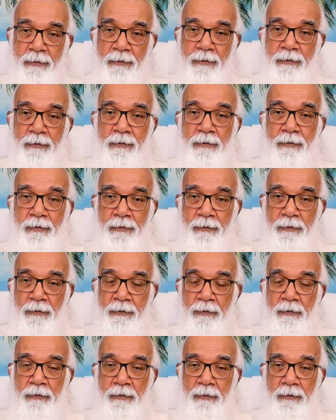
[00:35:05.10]

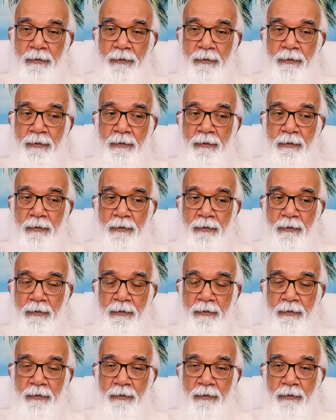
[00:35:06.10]

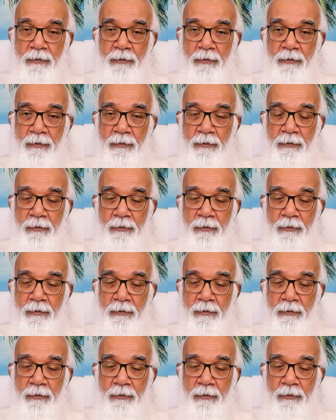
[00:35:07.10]
Nothing is said.